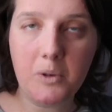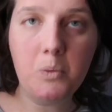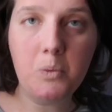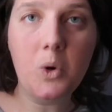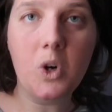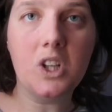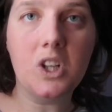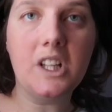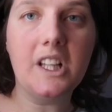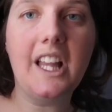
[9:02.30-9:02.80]

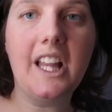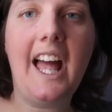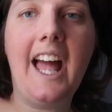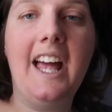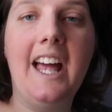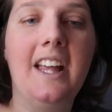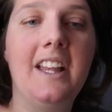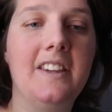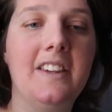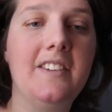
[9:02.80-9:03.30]
wool,
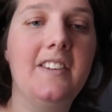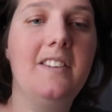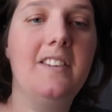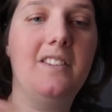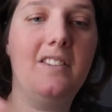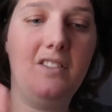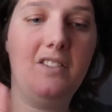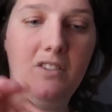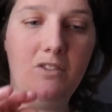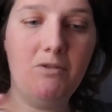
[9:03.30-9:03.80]
and
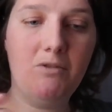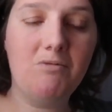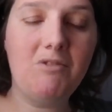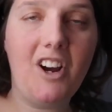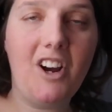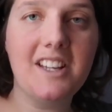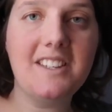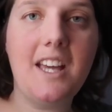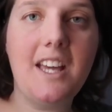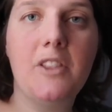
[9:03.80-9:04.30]

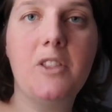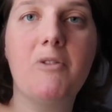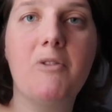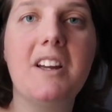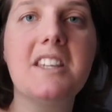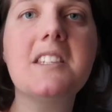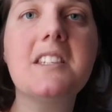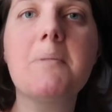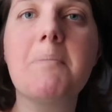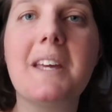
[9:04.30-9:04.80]
write down the
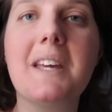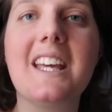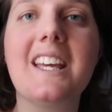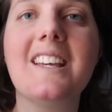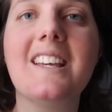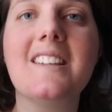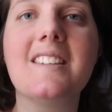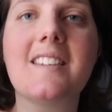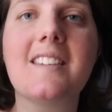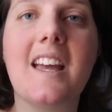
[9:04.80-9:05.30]

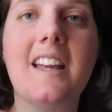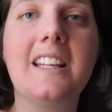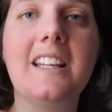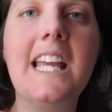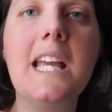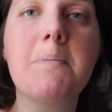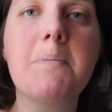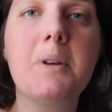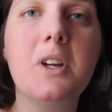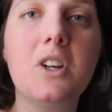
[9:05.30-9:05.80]
recipes and
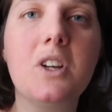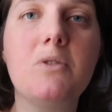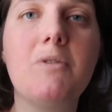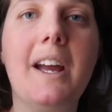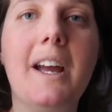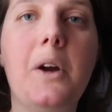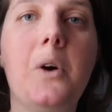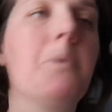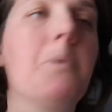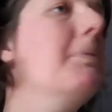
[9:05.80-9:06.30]
keep a good
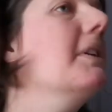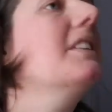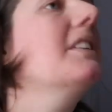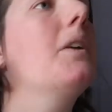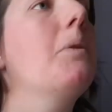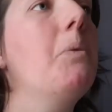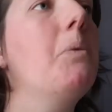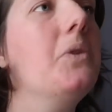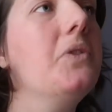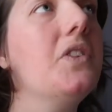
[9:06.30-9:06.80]
record, because I
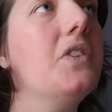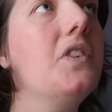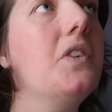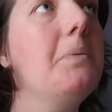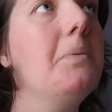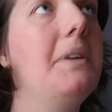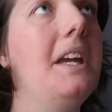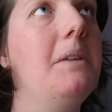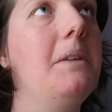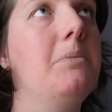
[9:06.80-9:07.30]
want to
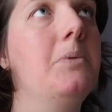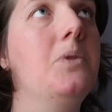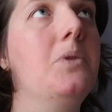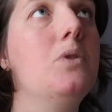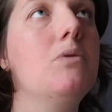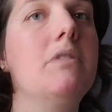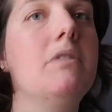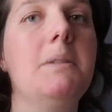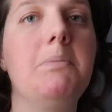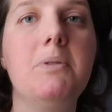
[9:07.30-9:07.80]
be able
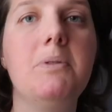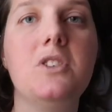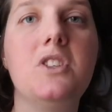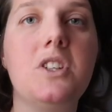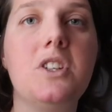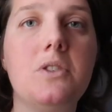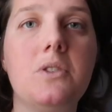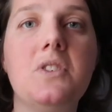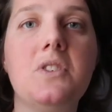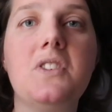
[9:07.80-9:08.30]
to
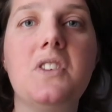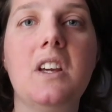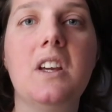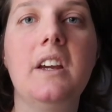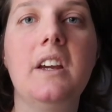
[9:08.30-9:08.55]
reproduce